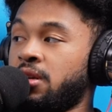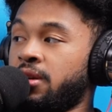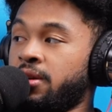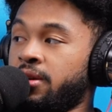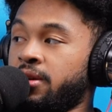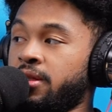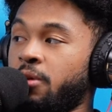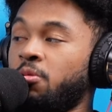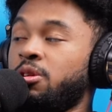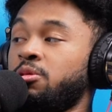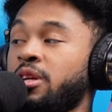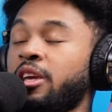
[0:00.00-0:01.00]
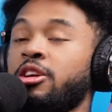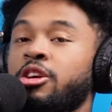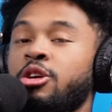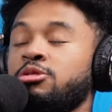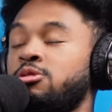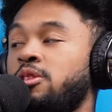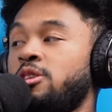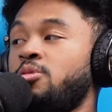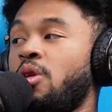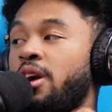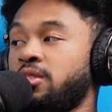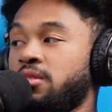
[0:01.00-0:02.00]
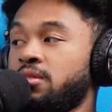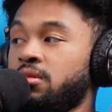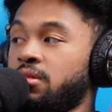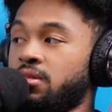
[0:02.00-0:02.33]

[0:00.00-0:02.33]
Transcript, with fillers: Um, like what was like your go-to that you watched?